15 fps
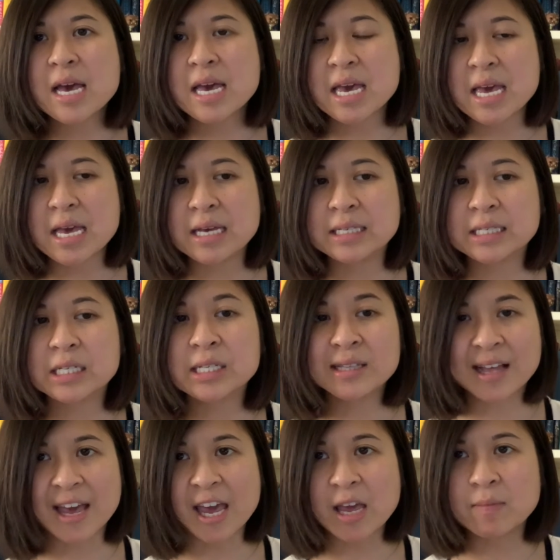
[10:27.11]
his
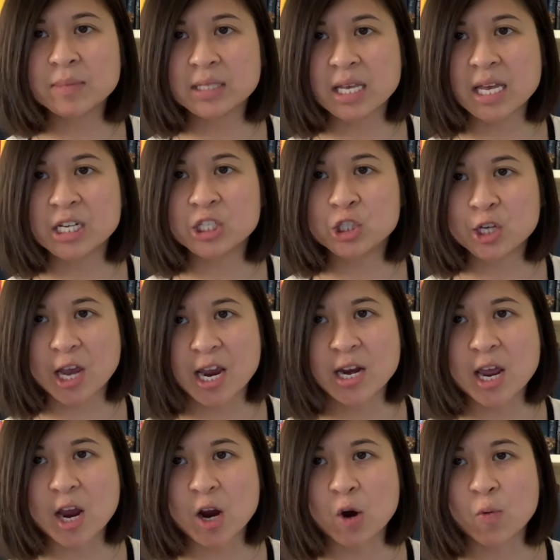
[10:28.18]
claims in Jane
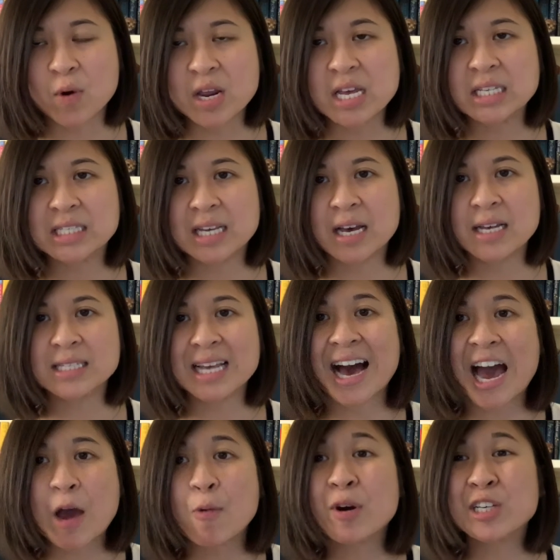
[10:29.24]
Eyre when he says,
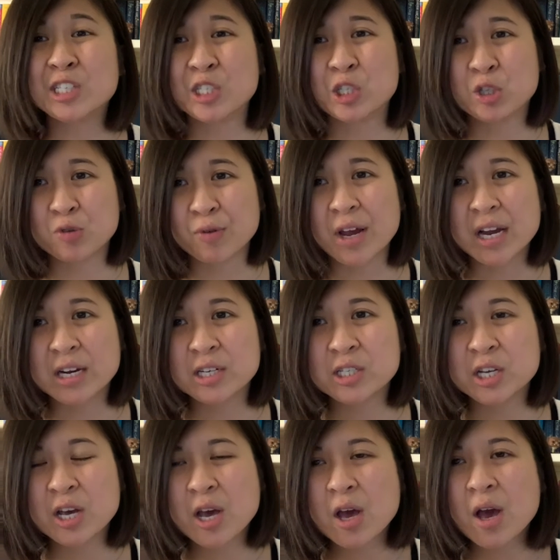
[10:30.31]
I was tricked?